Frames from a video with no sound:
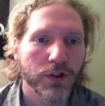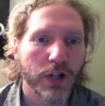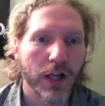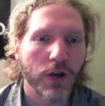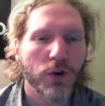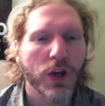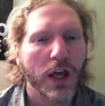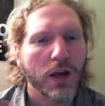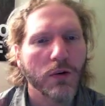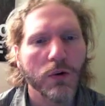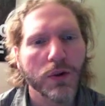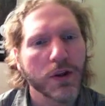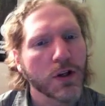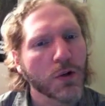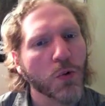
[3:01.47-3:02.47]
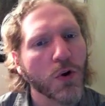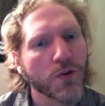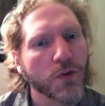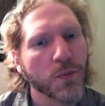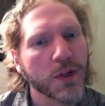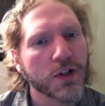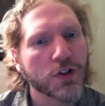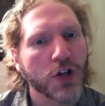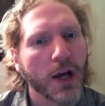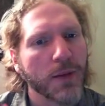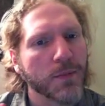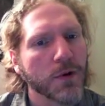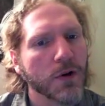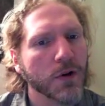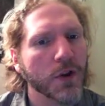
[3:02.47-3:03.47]
say, okay, well, this quote from this
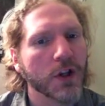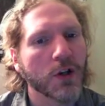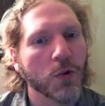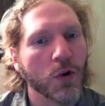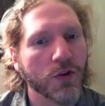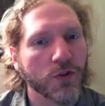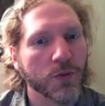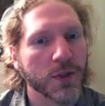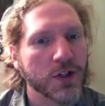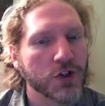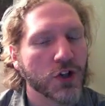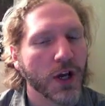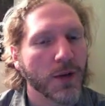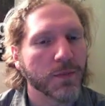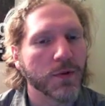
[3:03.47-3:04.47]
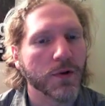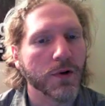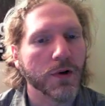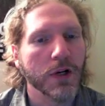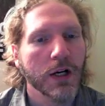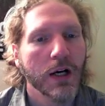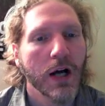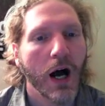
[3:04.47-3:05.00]
chapter and this quote from this chapter,